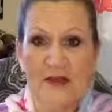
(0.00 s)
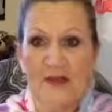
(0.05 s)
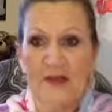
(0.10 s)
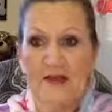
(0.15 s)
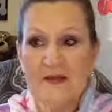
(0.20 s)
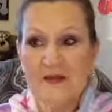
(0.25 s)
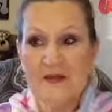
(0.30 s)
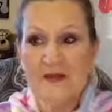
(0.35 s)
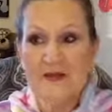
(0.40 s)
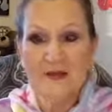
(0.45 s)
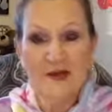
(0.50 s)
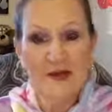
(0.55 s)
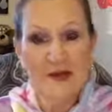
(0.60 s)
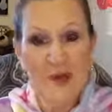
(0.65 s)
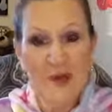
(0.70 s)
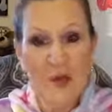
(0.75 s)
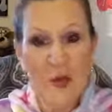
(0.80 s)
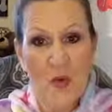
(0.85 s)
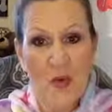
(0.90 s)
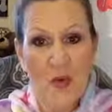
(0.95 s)
So that's it.
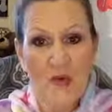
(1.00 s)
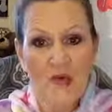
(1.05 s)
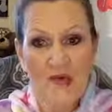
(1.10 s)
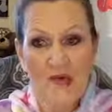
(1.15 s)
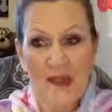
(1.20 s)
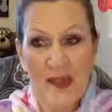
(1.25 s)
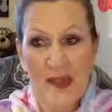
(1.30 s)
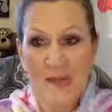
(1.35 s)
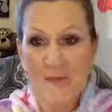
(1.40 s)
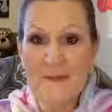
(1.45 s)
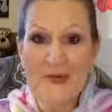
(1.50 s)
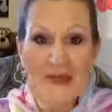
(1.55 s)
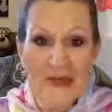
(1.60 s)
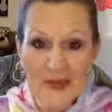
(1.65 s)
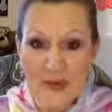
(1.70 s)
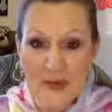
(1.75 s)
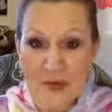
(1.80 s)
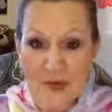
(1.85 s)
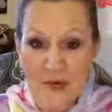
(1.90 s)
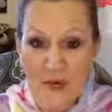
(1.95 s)
Go out today, be a
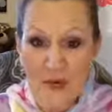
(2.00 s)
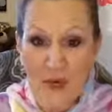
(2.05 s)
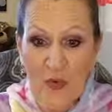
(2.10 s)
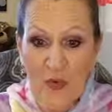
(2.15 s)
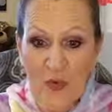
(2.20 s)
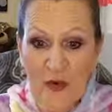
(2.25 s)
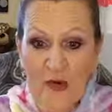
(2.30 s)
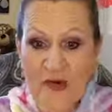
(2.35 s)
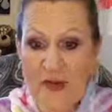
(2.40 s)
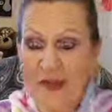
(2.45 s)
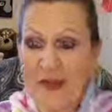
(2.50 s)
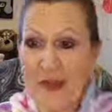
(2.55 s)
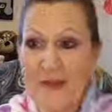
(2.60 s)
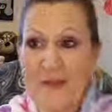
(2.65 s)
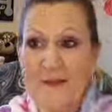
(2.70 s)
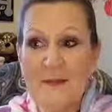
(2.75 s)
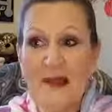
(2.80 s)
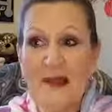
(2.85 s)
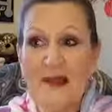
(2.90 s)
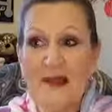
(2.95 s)
unicorn,
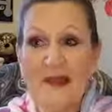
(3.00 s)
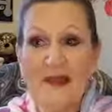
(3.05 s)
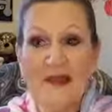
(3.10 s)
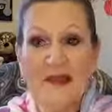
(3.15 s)
but